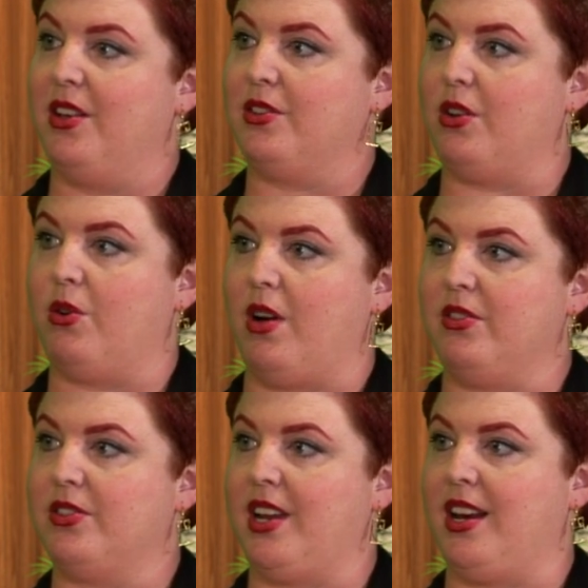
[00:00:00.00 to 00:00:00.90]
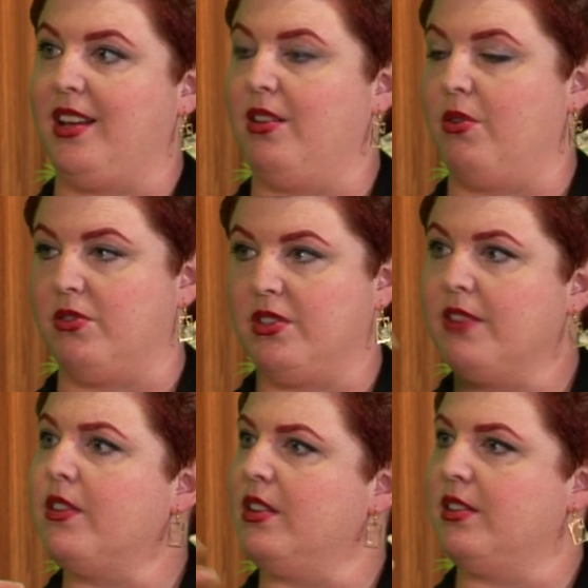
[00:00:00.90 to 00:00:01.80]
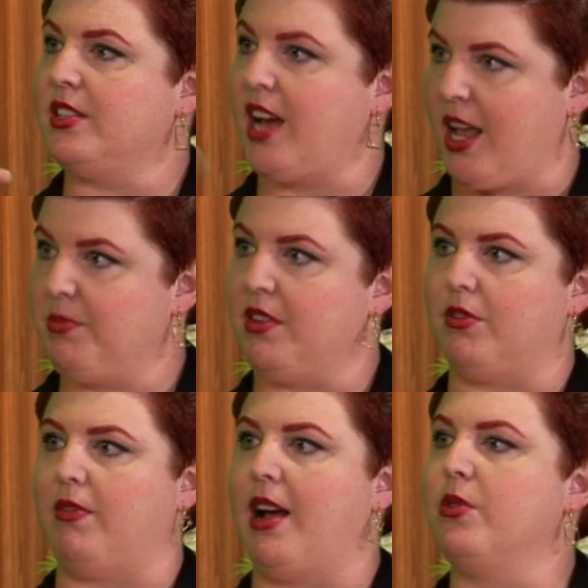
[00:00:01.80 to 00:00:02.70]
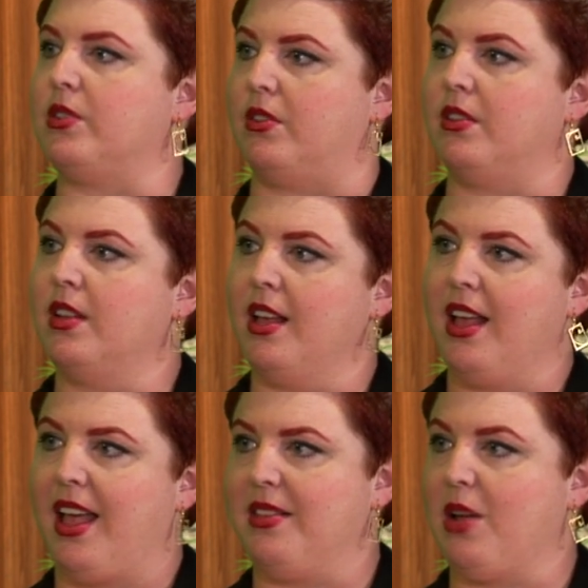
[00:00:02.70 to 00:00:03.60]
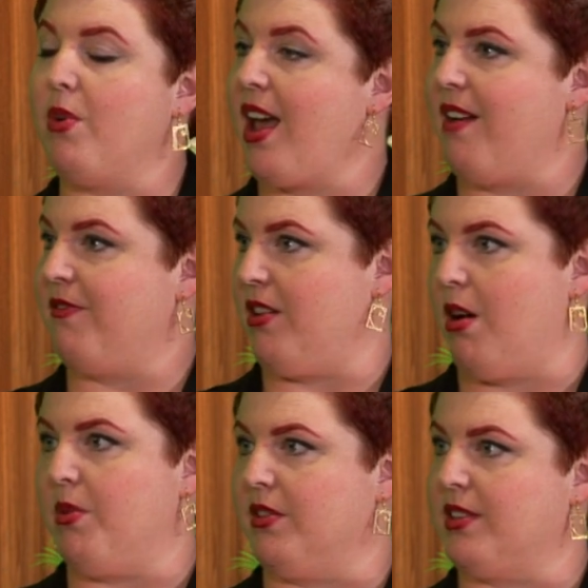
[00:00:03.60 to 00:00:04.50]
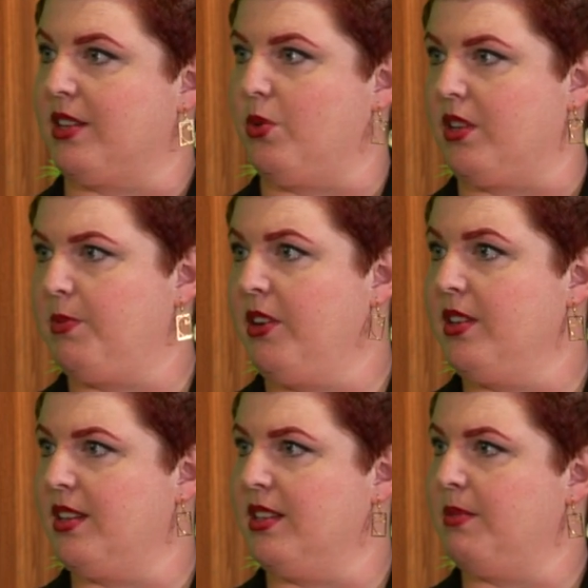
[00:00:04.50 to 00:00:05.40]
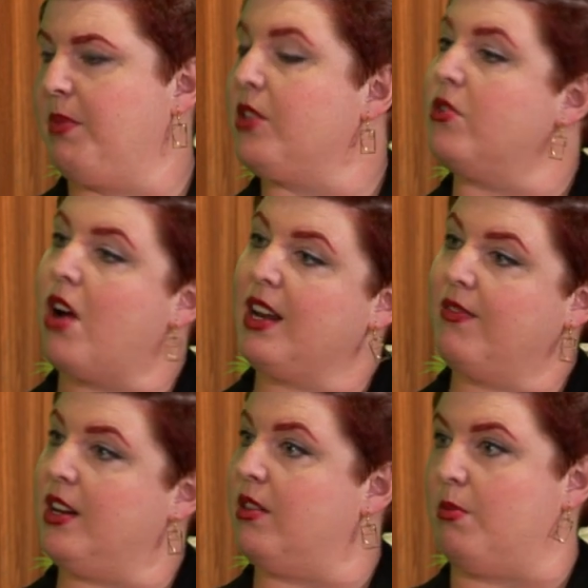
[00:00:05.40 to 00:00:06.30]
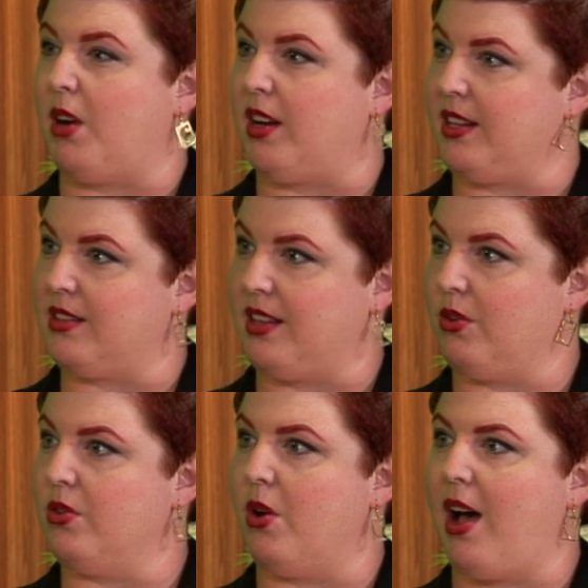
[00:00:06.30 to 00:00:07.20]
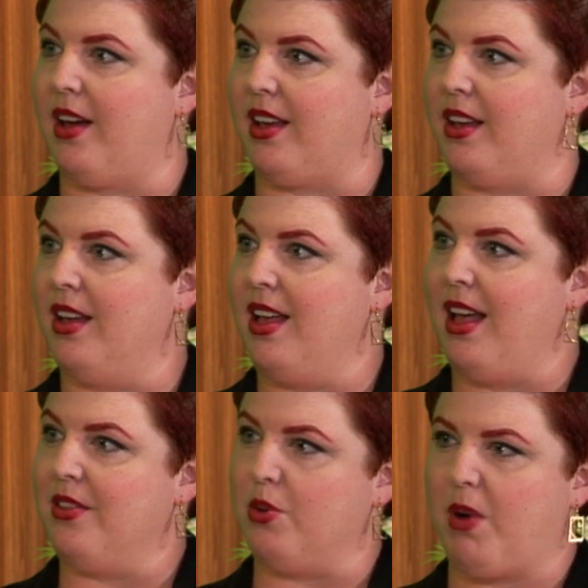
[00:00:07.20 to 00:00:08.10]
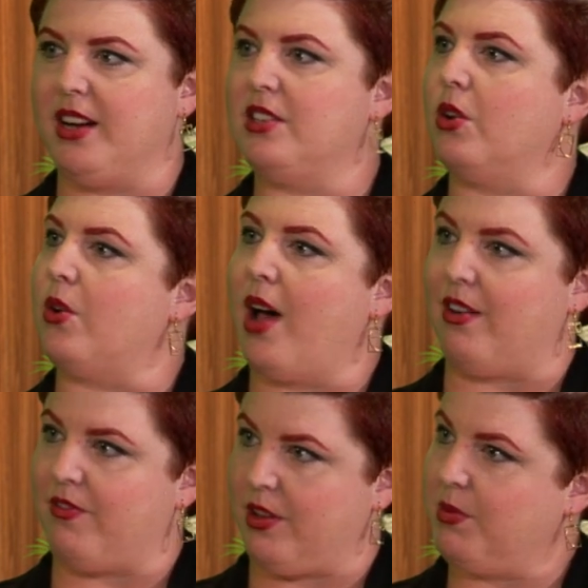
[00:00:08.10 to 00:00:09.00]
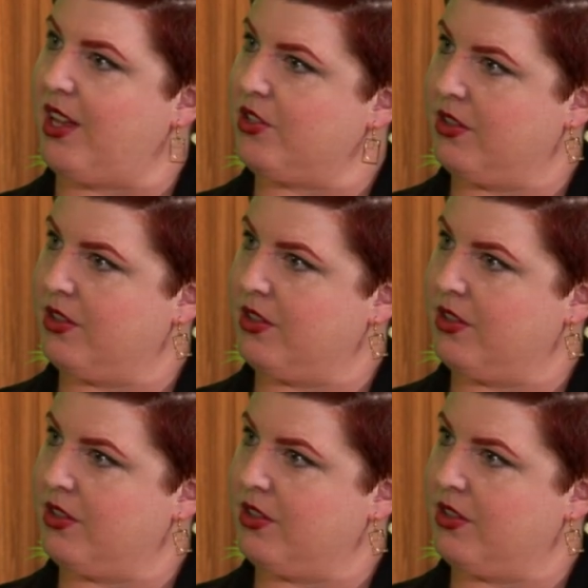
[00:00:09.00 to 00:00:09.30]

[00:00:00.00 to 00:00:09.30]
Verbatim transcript: So understanding, you know, there's different types of arousal. They want to have phenomenal sexual experiences, but they're not even in their bodies. They don't know how to, their bodies don't know how to feel pleasure.